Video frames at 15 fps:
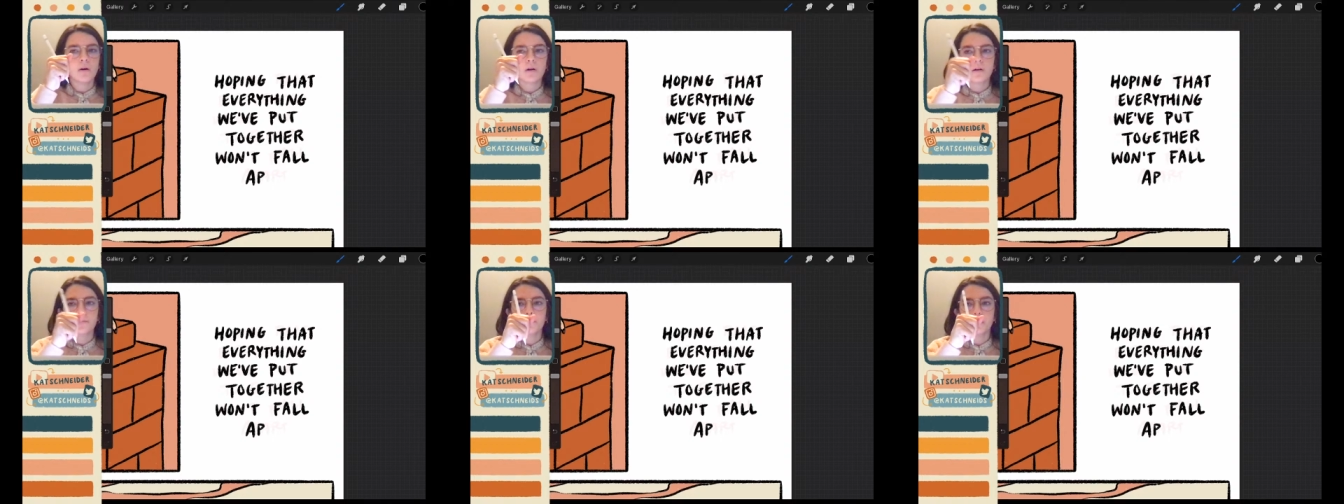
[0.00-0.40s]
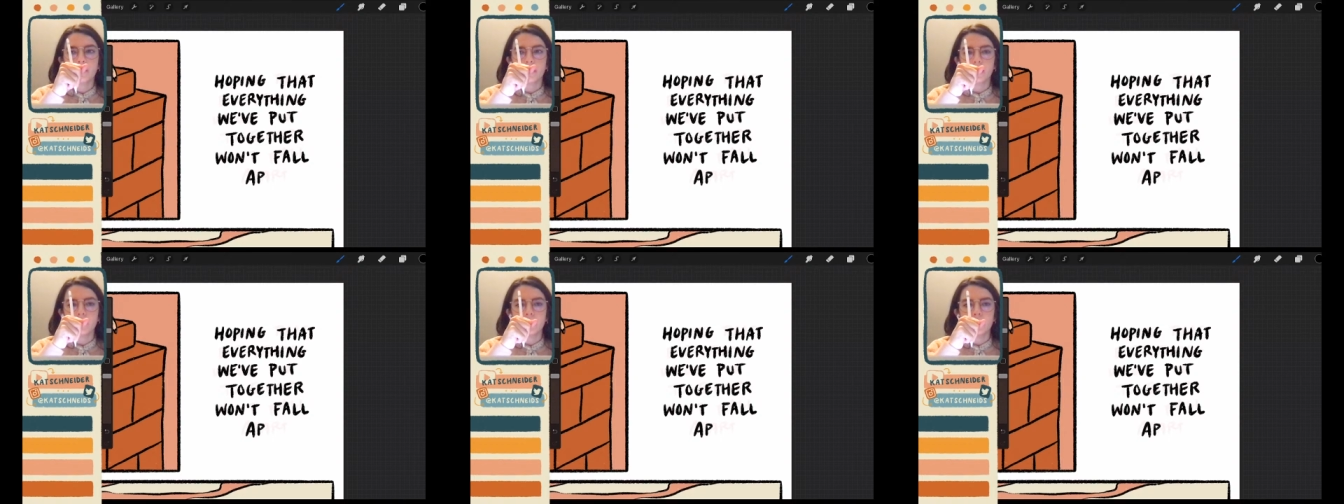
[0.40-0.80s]
hard when
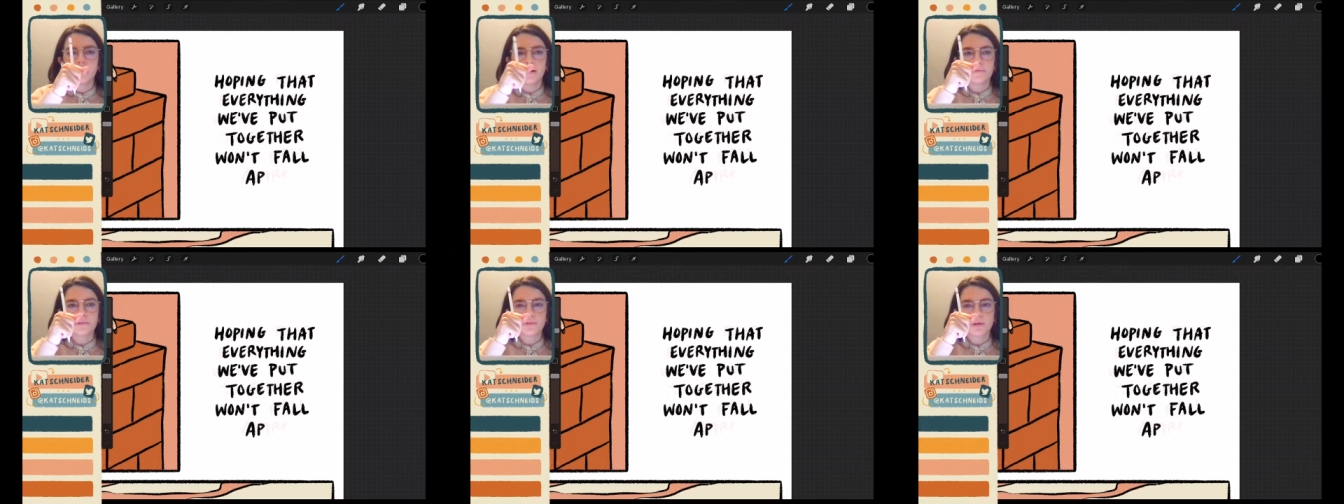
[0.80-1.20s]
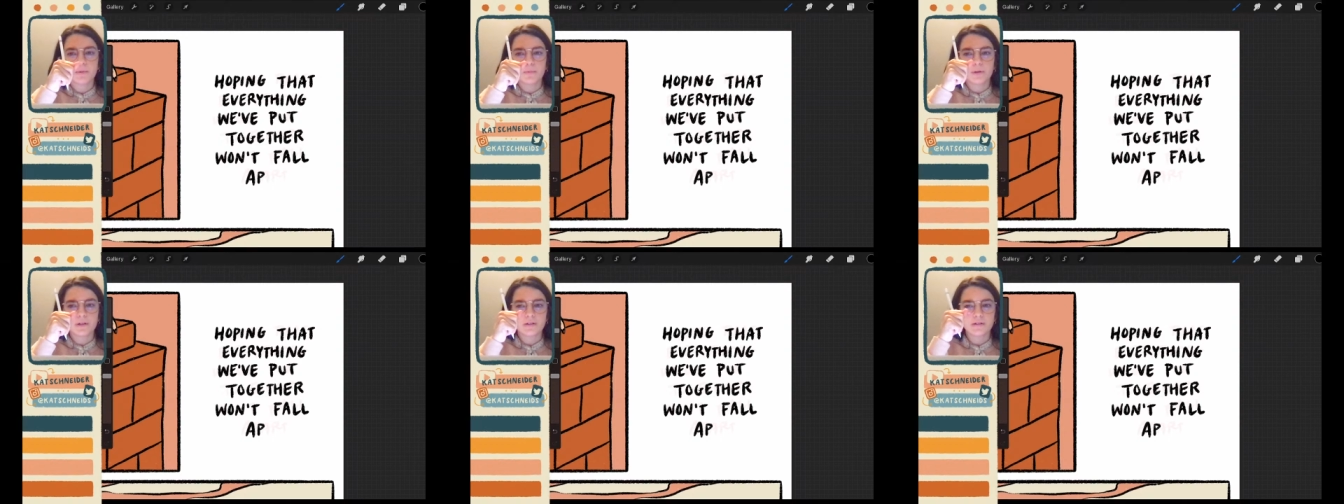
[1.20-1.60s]
I have to
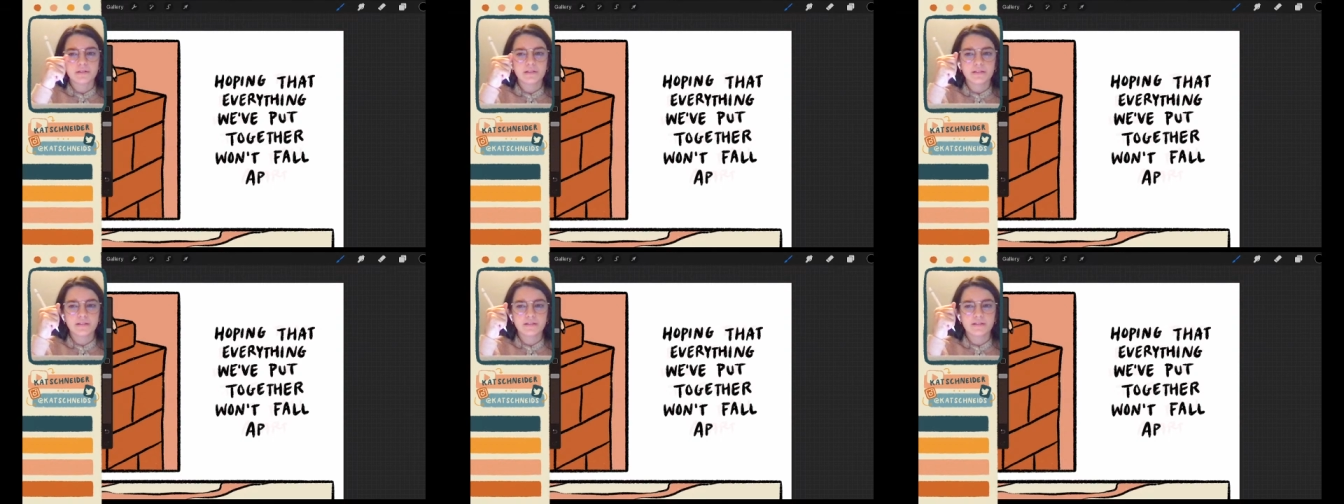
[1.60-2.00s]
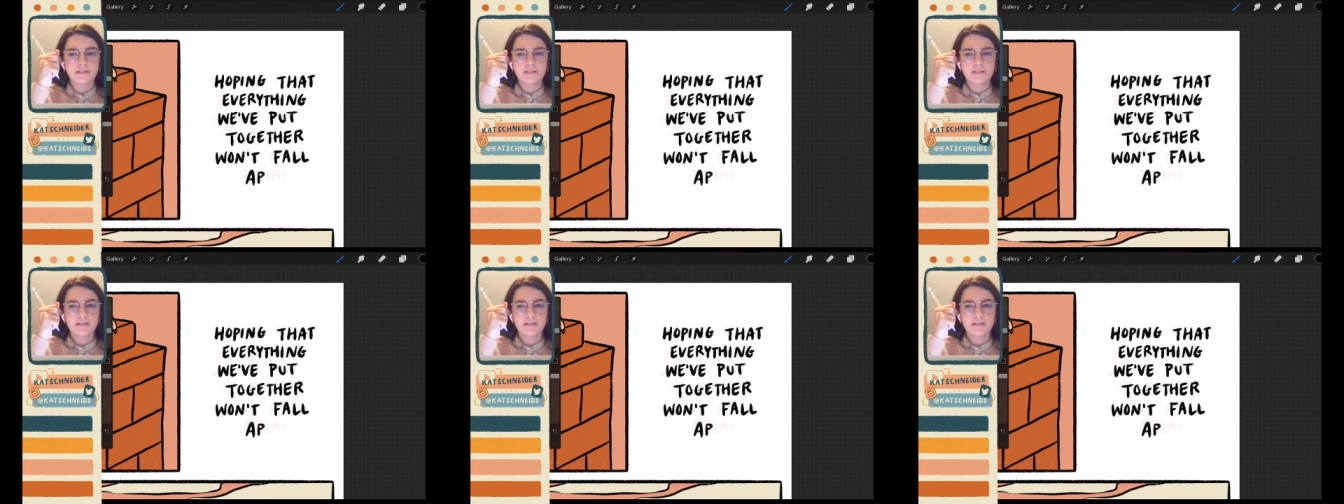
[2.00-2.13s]
write words.